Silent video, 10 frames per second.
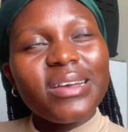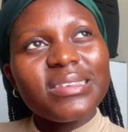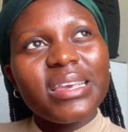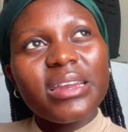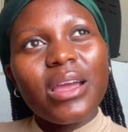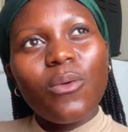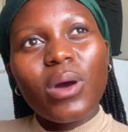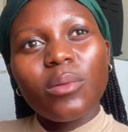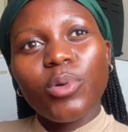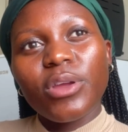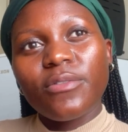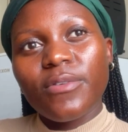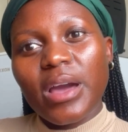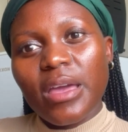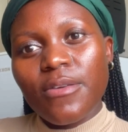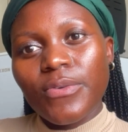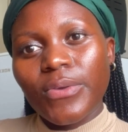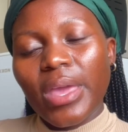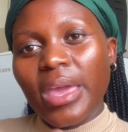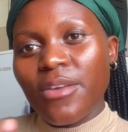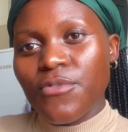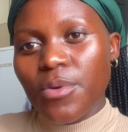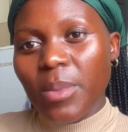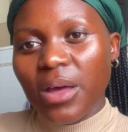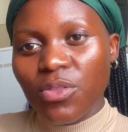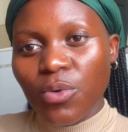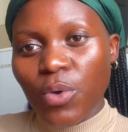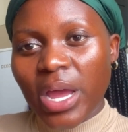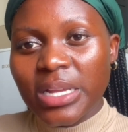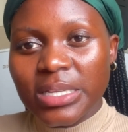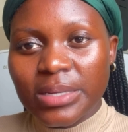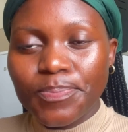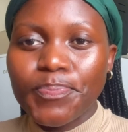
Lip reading: was getting 1.5 every month, right?